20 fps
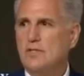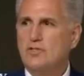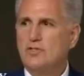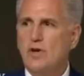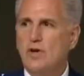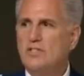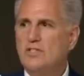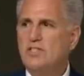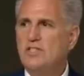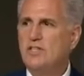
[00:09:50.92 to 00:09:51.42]

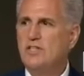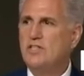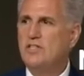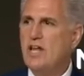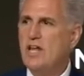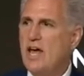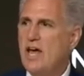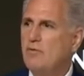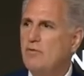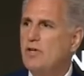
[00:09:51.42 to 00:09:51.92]
Addressing the
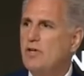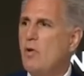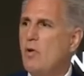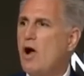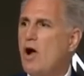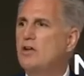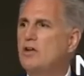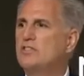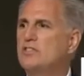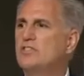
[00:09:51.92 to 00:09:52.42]
debt
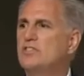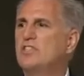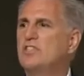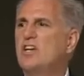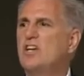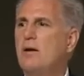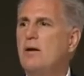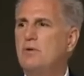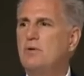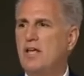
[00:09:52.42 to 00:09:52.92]
requires us
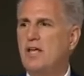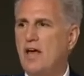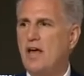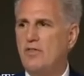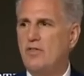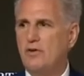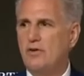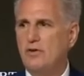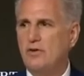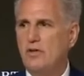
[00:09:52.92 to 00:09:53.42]
to come
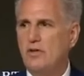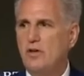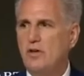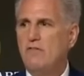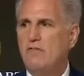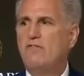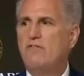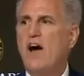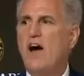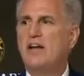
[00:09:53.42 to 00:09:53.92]
together,
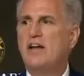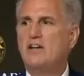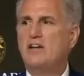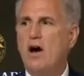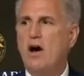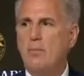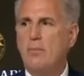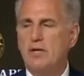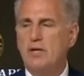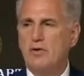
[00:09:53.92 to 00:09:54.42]

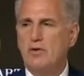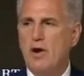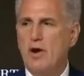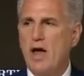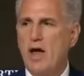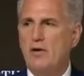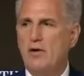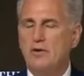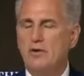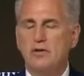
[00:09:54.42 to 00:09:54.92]
find common
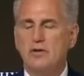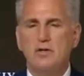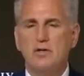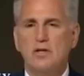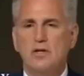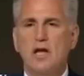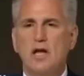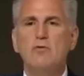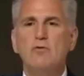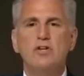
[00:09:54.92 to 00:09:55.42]
ground,
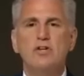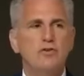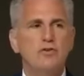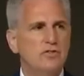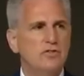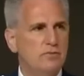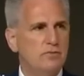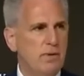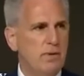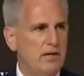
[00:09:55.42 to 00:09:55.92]
and
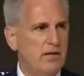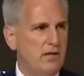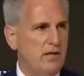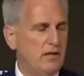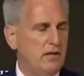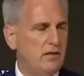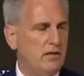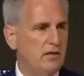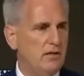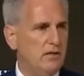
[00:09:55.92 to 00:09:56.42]
reduce
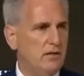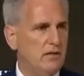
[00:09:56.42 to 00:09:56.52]
spending.